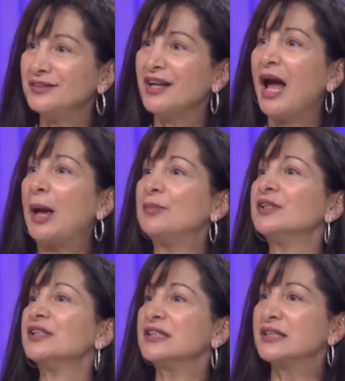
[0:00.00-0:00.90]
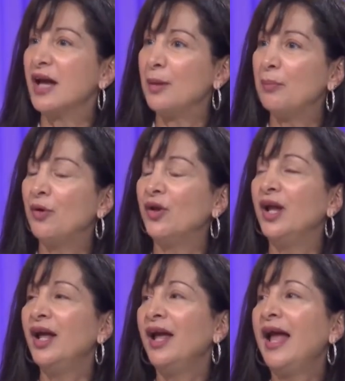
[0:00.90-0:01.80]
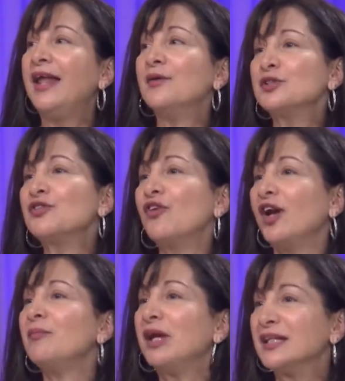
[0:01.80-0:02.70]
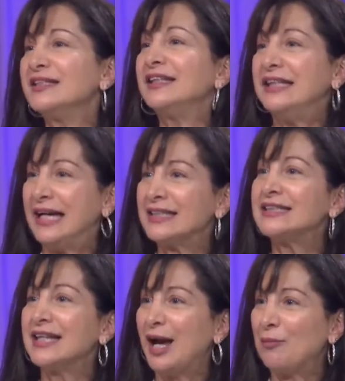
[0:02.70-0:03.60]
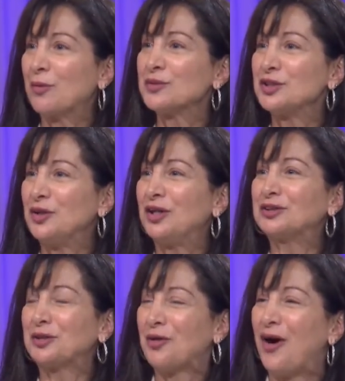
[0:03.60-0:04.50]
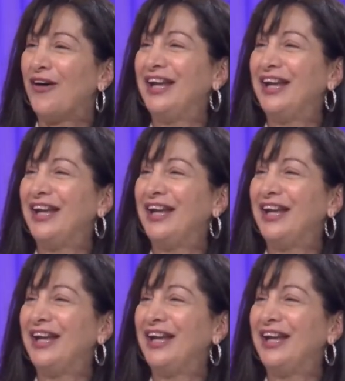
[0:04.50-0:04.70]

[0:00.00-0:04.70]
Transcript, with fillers: a time to disciple. And, and it was funny because the next time there was an altar call,